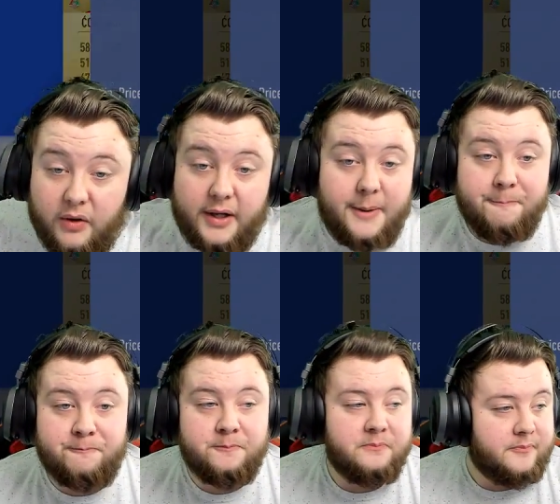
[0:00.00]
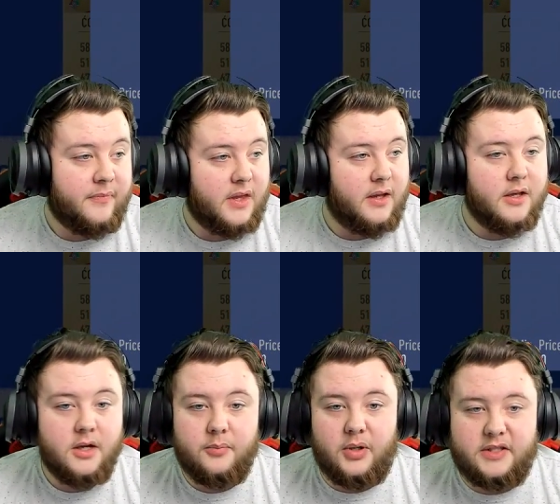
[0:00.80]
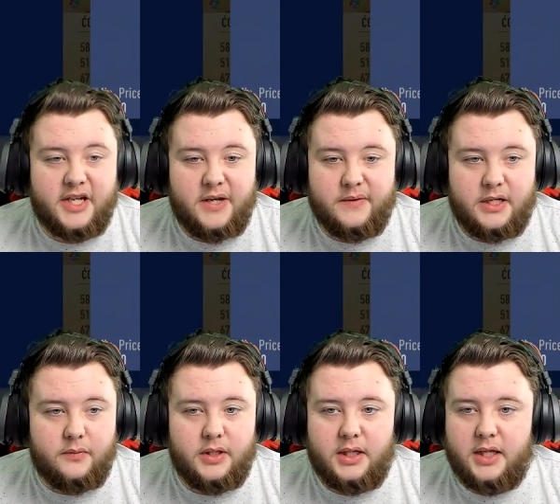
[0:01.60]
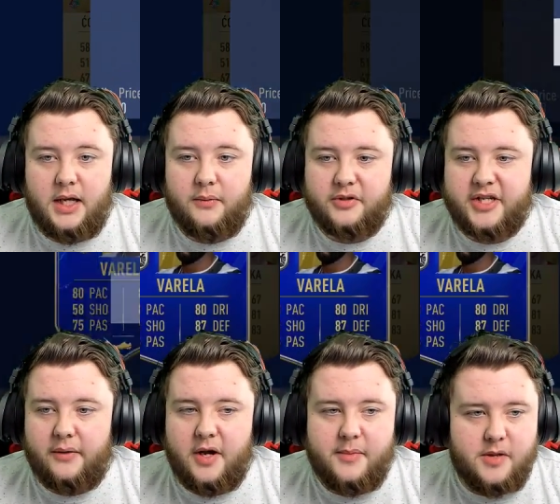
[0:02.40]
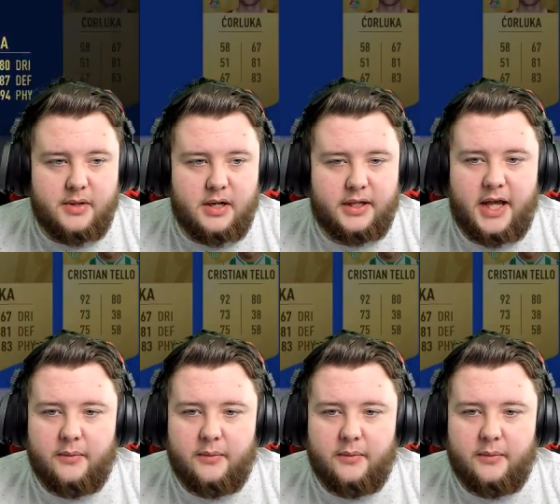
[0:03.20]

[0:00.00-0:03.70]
I? But I tell you what, we'll uh, we'll sell him on the market.